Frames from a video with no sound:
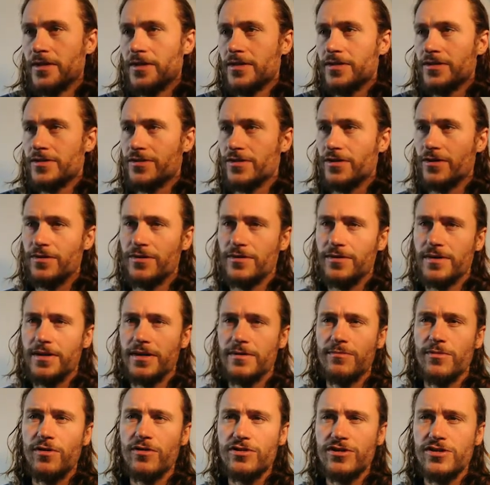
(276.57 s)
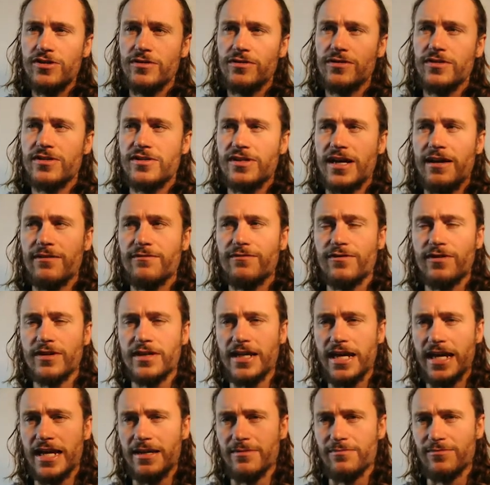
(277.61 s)
So emotional design for
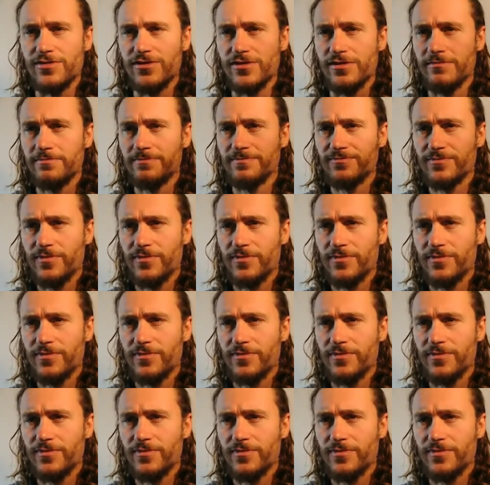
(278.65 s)
games.